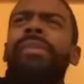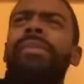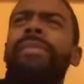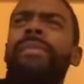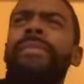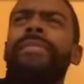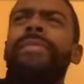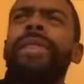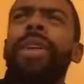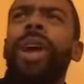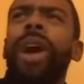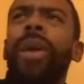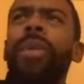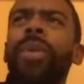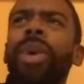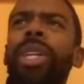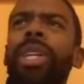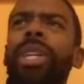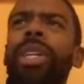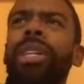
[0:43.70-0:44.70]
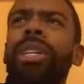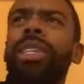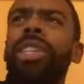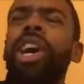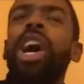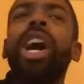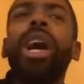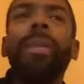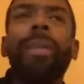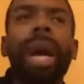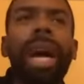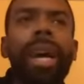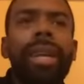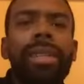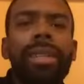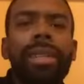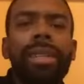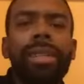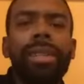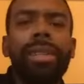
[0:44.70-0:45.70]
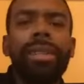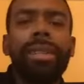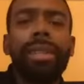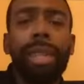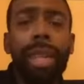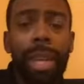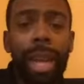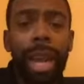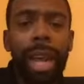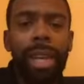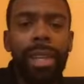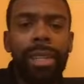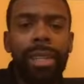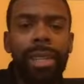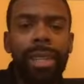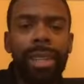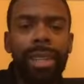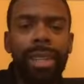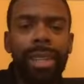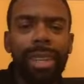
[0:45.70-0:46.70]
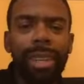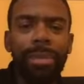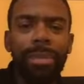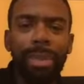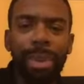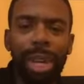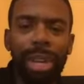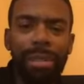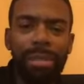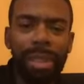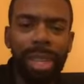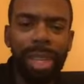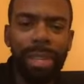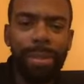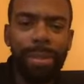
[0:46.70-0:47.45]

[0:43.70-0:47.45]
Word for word: you know, I want to talk about tonight briefly.